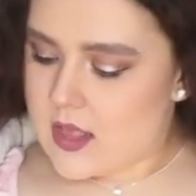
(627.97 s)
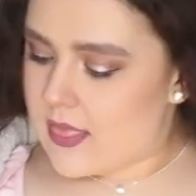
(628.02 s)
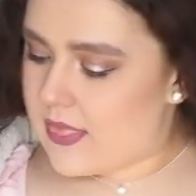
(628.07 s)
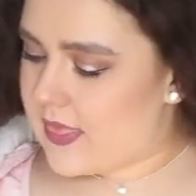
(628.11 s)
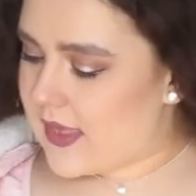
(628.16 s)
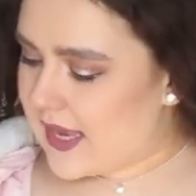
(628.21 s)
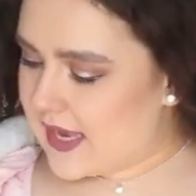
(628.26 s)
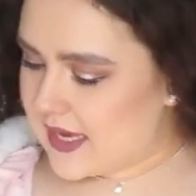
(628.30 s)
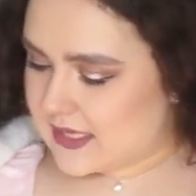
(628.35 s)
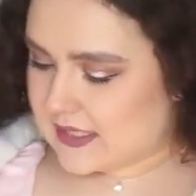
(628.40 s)

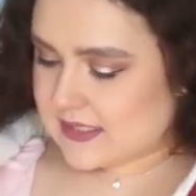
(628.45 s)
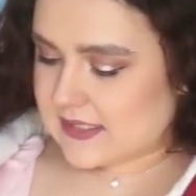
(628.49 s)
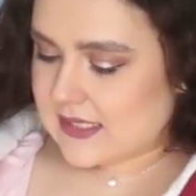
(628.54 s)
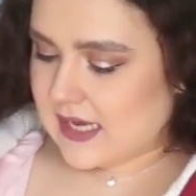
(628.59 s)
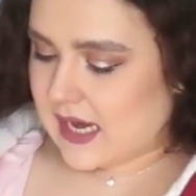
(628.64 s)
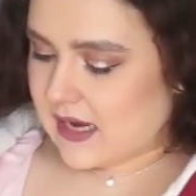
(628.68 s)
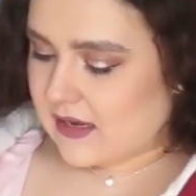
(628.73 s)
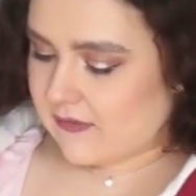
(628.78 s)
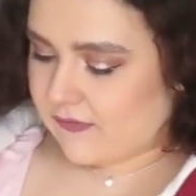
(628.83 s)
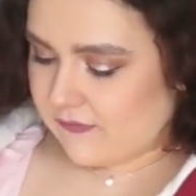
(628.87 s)
the
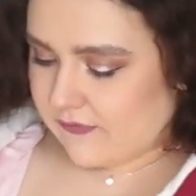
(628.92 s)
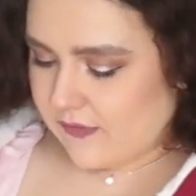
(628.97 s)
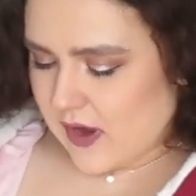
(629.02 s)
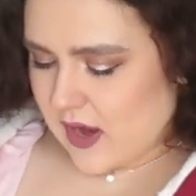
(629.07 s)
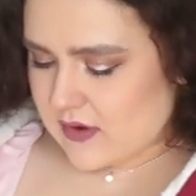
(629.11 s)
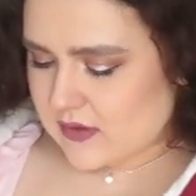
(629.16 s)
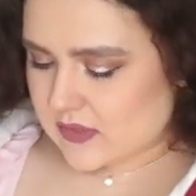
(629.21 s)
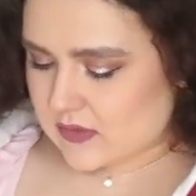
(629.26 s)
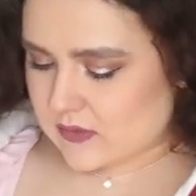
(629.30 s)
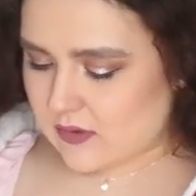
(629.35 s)
inside
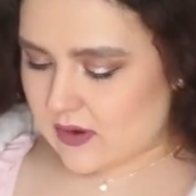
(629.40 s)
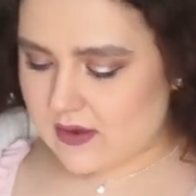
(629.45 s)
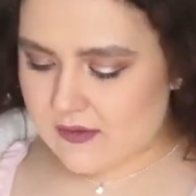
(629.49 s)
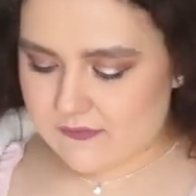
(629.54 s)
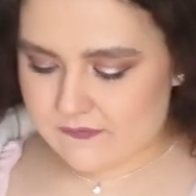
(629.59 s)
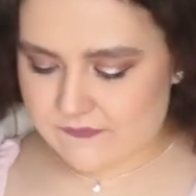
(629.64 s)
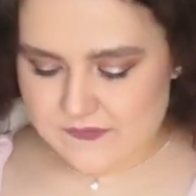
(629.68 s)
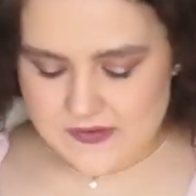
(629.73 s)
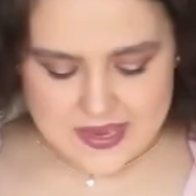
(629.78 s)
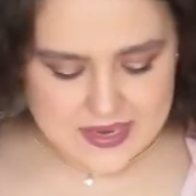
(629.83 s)
fur is
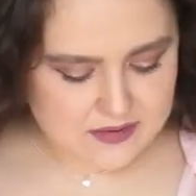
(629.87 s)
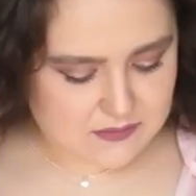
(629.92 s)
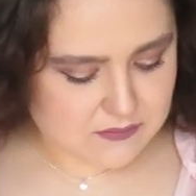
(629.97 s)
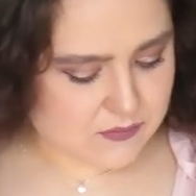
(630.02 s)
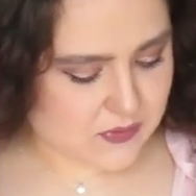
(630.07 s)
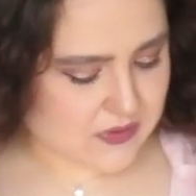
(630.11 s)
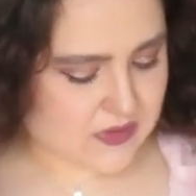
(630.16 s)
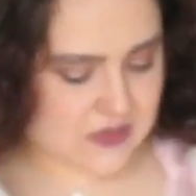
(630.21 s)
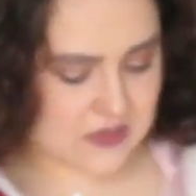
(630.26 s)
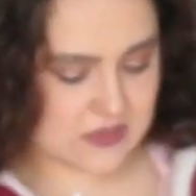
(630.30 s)
quite
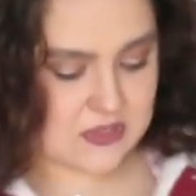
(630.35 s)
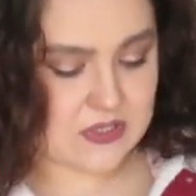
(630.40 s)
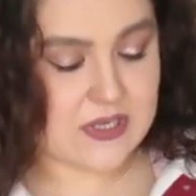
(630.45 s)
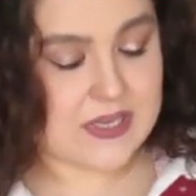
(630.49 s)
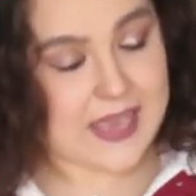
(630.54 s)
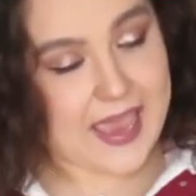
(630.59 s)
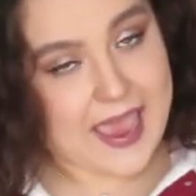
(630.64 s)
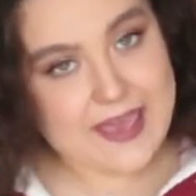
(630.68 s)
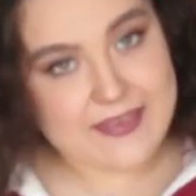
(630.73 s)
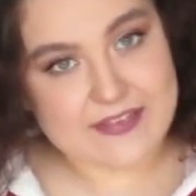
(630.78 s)
thin, but
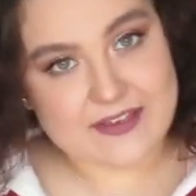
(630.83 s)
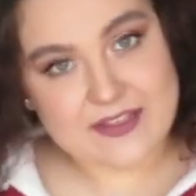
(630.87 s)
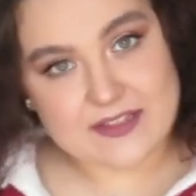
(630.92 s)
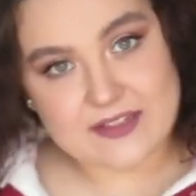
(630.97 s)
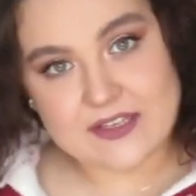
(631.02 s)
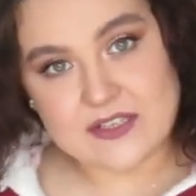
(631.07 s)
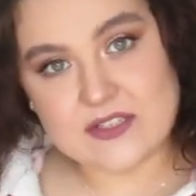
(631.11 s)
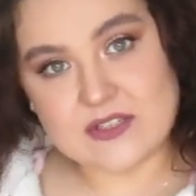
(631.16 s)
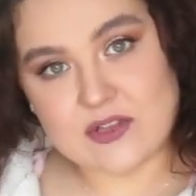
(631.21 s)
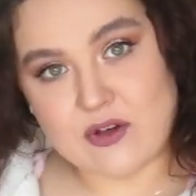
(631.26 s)

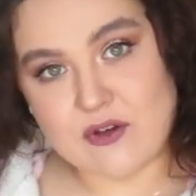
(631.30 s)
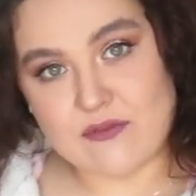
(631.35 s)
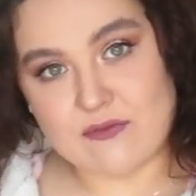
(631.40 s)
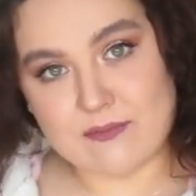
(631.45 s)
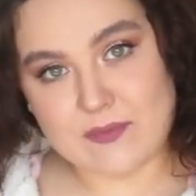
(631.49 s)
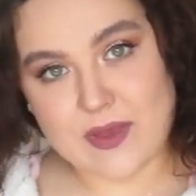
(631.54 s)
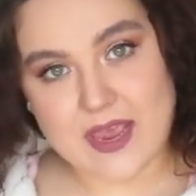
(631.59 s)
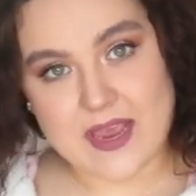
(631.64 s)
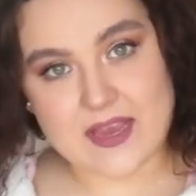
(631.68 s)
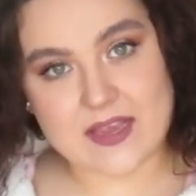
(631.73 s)
together they sort
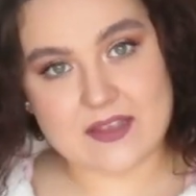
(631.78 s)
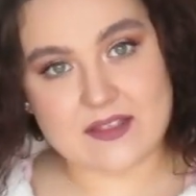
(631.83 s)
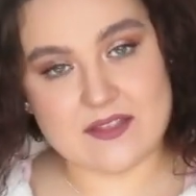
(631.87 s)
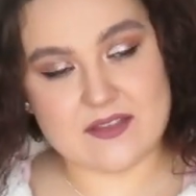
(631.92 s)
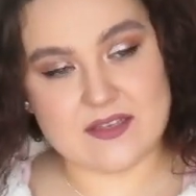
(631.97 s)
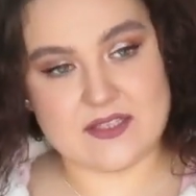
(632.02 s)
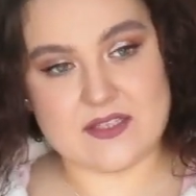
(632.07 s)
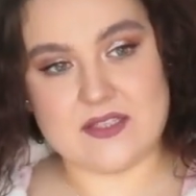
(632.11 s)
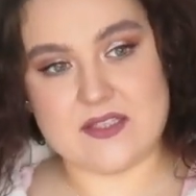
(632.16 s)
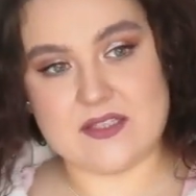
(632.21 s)
of make
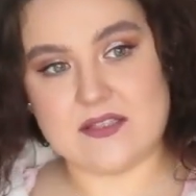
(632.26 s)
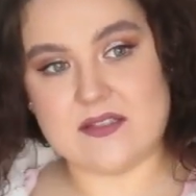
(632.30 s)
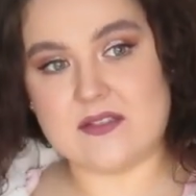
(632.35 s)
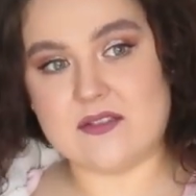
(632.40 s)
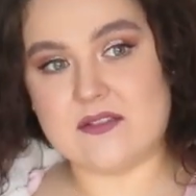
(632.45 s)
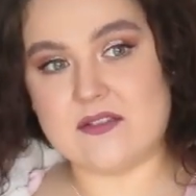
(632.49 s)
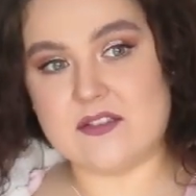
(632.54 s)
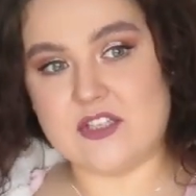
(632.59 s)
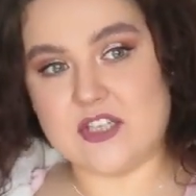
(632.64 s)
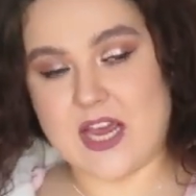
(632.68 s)
this
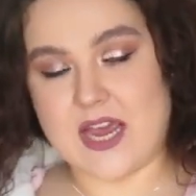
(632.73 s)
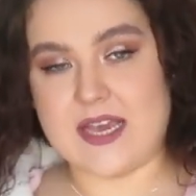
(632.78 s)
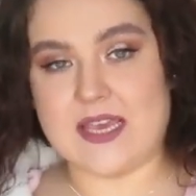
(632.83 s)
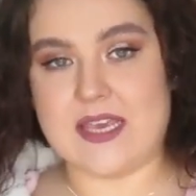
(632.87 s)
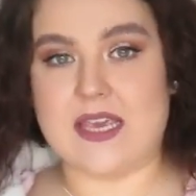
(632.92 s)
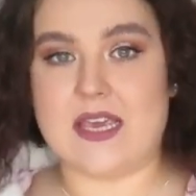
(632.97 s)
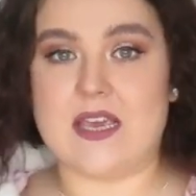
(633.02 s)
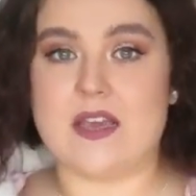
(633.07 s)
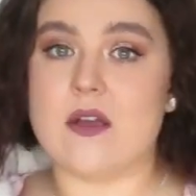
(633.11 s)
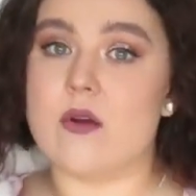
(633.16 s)

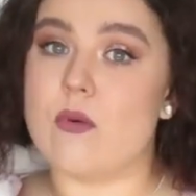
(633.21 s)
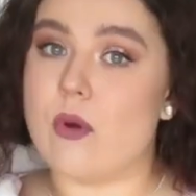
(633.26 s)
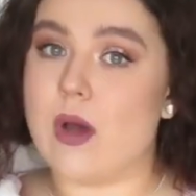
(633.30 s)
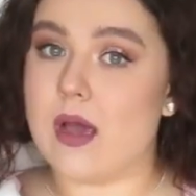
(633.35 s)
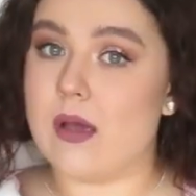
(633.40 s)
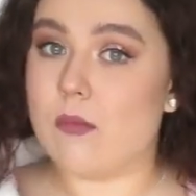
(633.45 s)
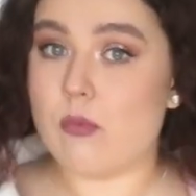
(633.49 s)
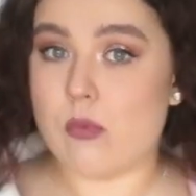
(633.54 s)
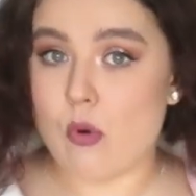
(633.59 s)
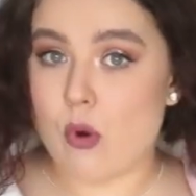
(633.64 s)
jacket
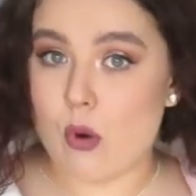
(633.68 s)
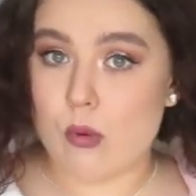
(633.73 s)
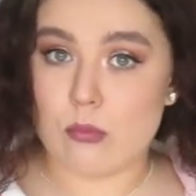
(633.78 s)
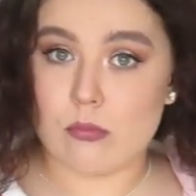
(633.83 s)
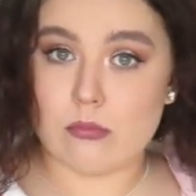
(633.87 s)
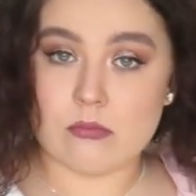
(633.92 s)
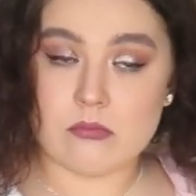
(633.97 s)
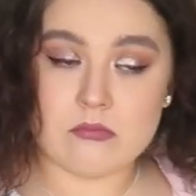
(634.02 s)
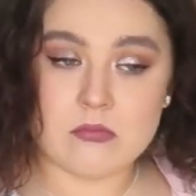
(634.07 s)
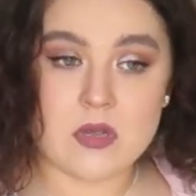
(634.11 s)
quite
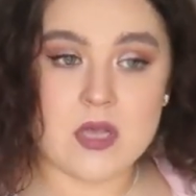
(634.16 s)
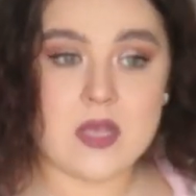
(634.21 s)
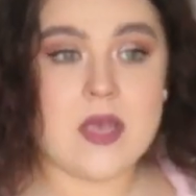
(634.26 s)
warm.